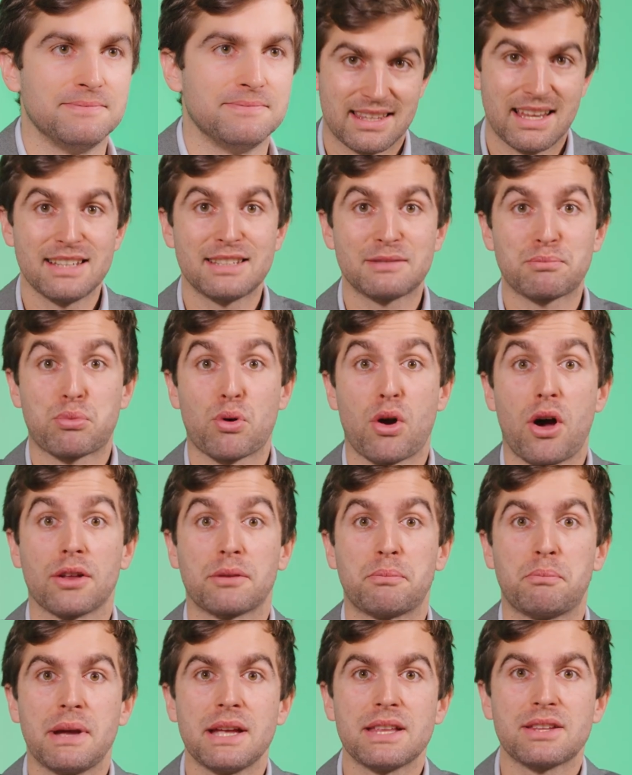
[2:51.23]
This
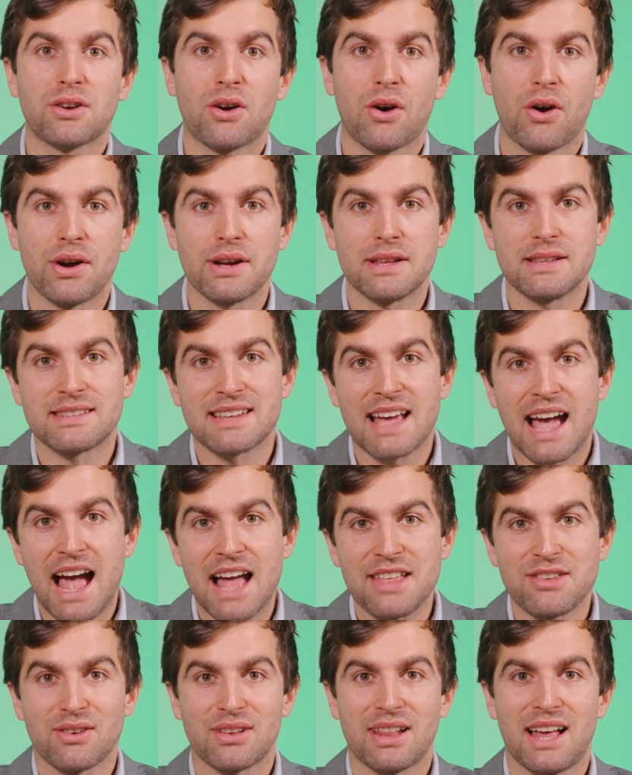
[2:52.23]
brought Bitcoin's
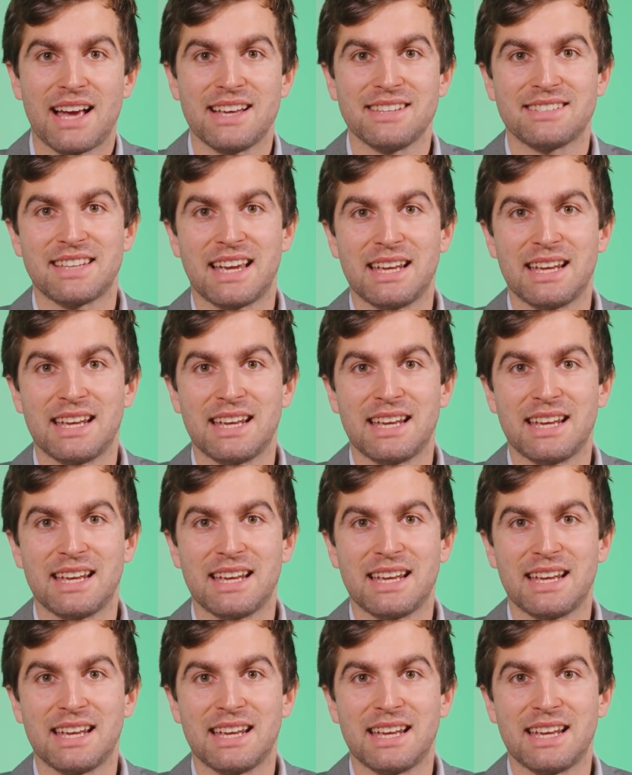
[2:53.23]
annualized